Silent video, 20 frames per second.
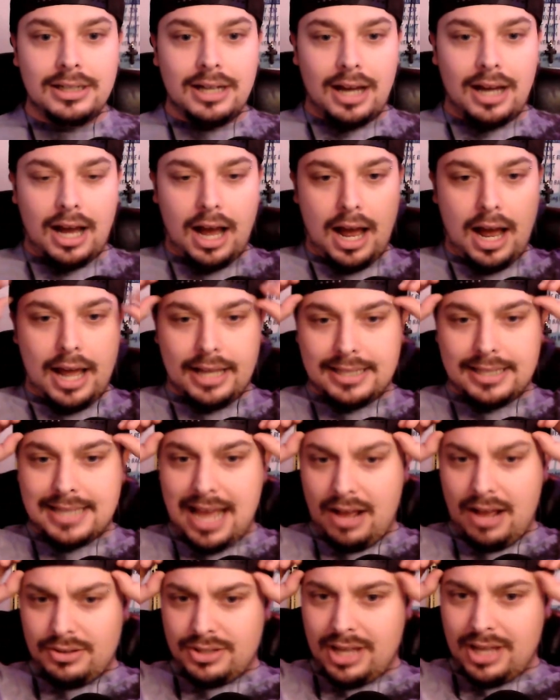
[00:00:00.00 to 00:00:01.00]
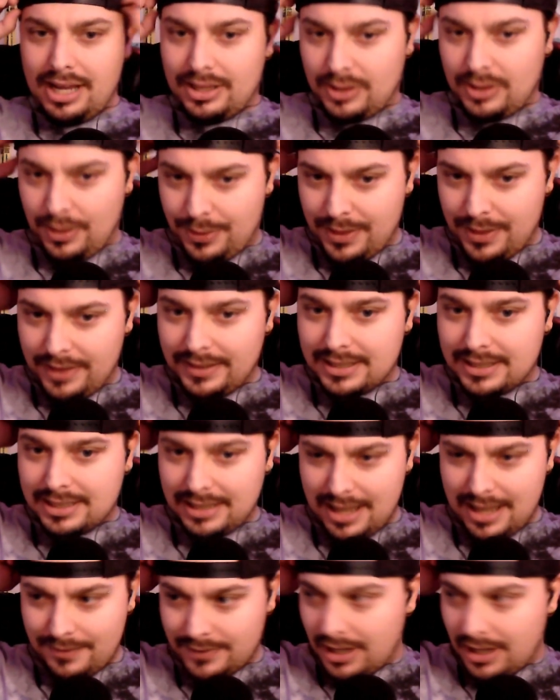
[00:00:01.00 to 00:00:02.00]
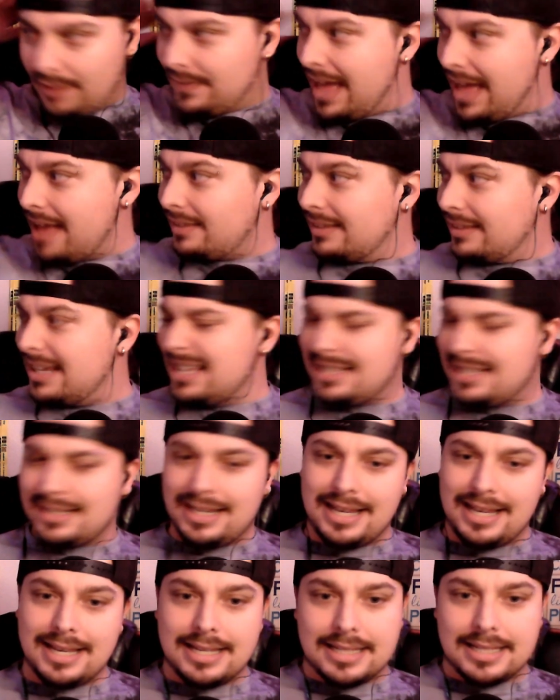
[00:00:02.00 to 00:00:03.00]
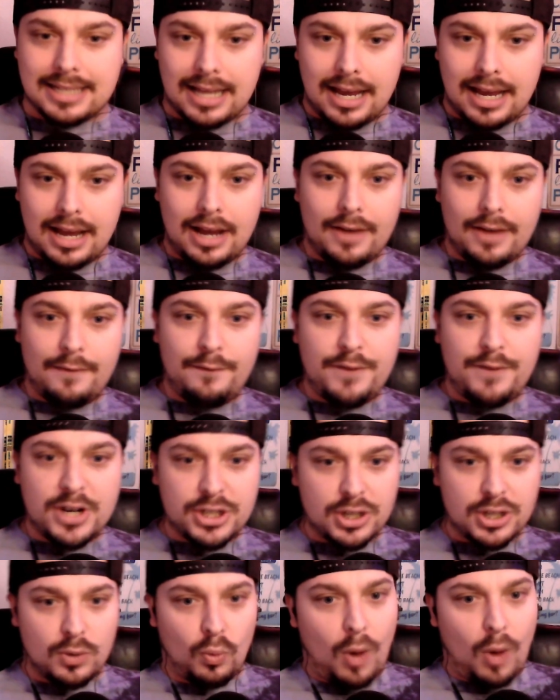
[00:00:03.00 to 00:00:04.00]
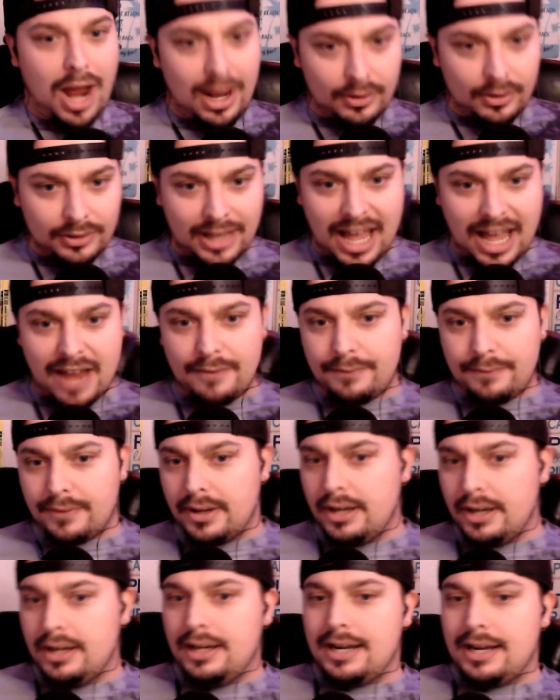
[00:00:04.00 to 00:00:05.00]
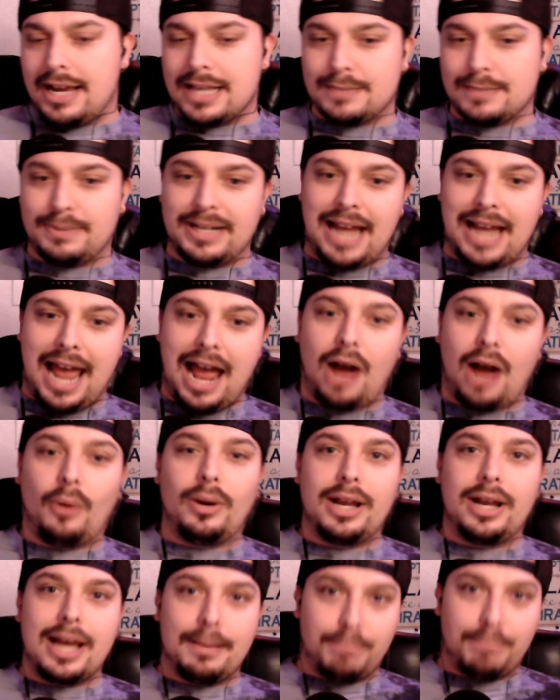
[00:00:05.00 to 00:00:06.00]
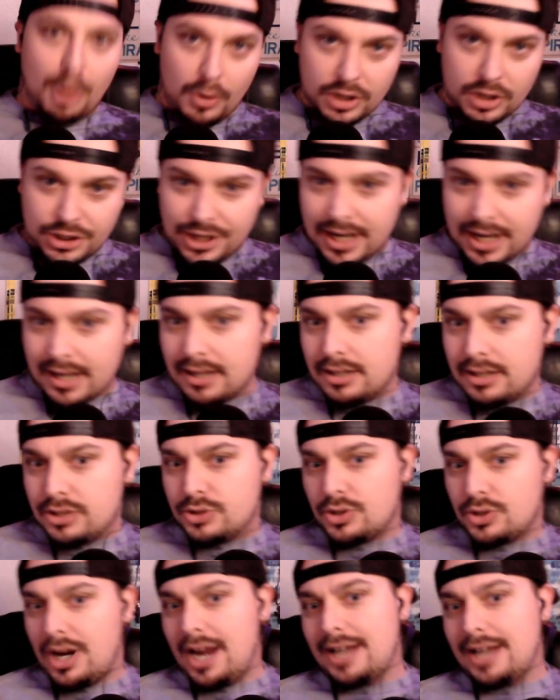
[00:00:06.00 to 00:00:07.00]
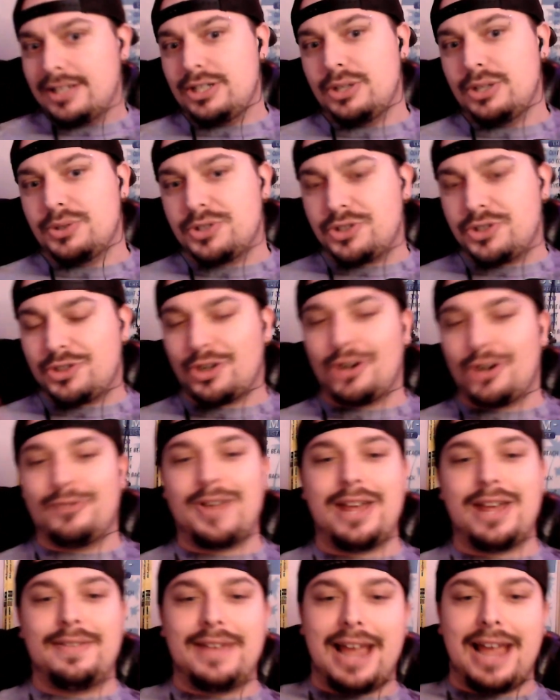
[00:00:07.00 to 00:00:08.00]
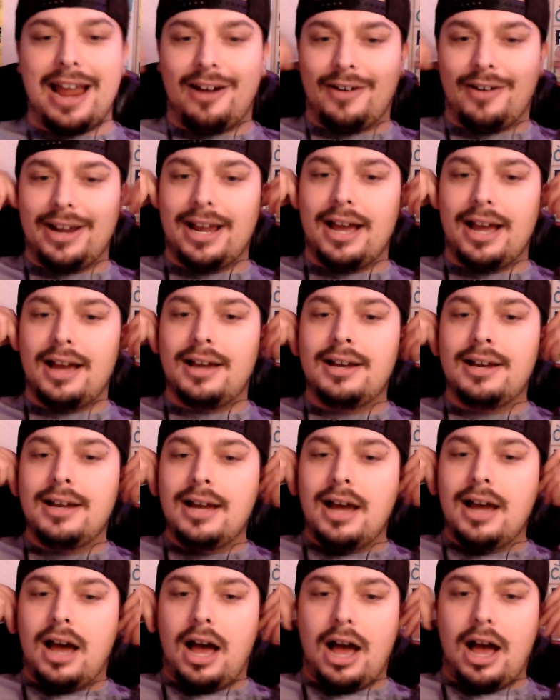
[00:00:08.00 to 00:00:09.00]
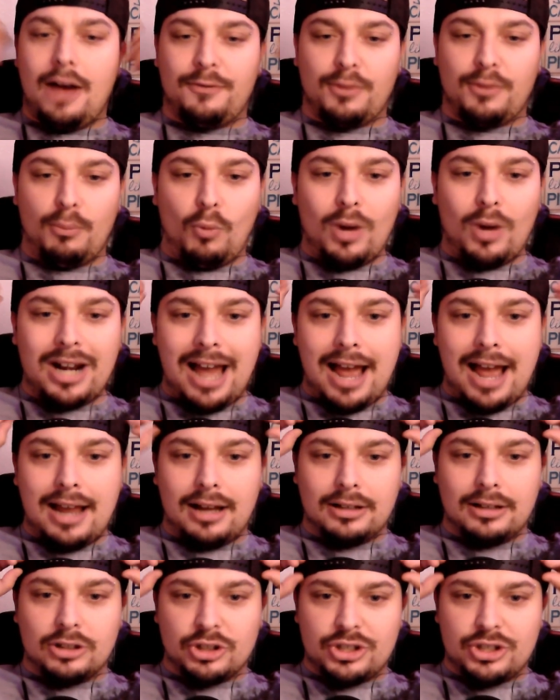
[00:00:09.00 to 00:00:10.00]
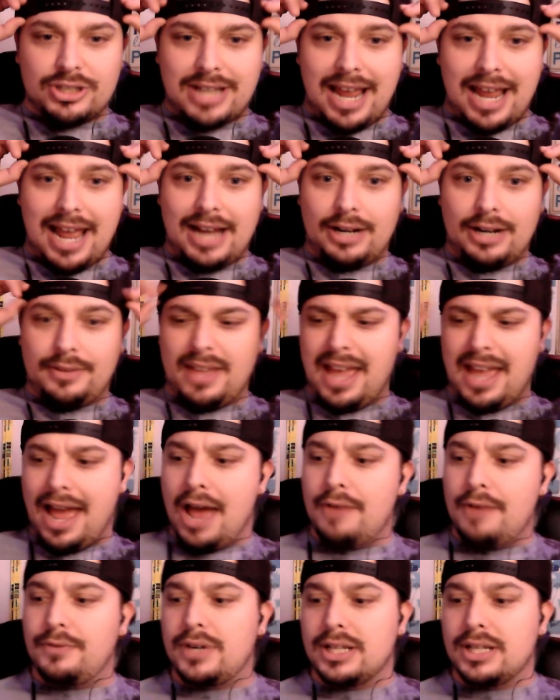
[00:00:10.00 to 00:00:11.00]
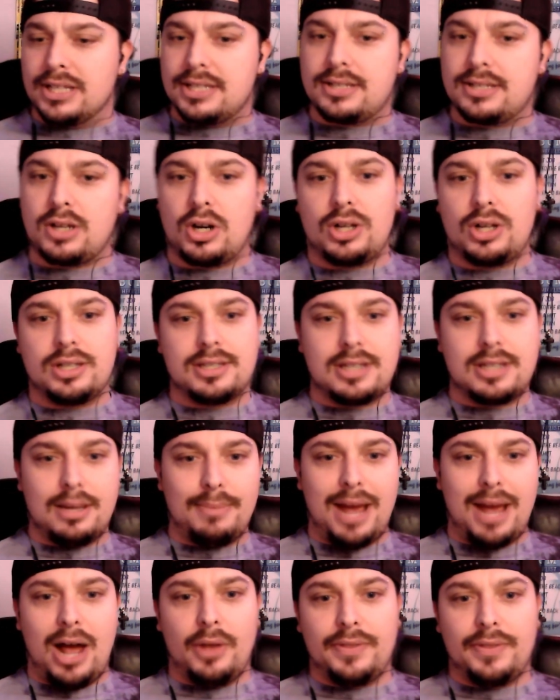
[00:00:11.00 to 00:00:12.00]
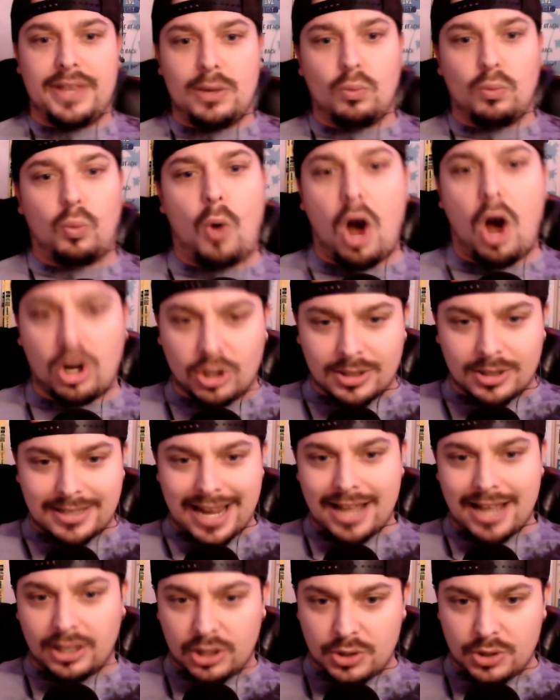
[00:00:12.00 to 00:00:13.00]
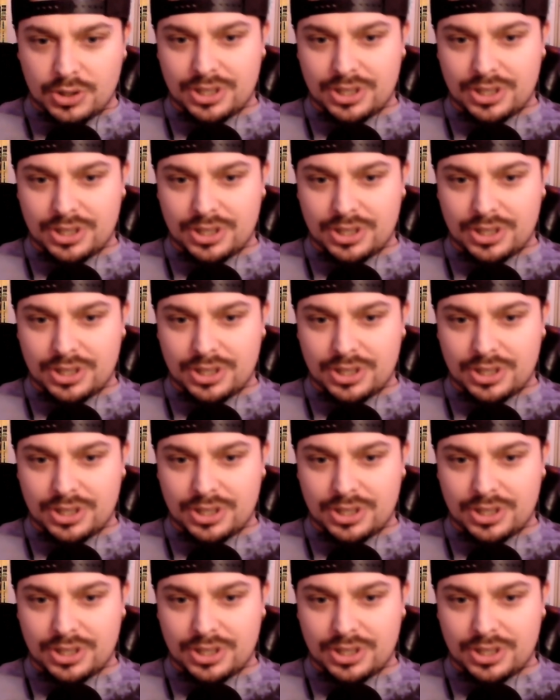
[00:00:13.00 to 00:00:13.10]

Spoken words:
It sounds like the thing that's left on that list is Fish and Wildlife has been out at Boca Chica trying to survey the area. From what I understand, they have concerns about the water deluge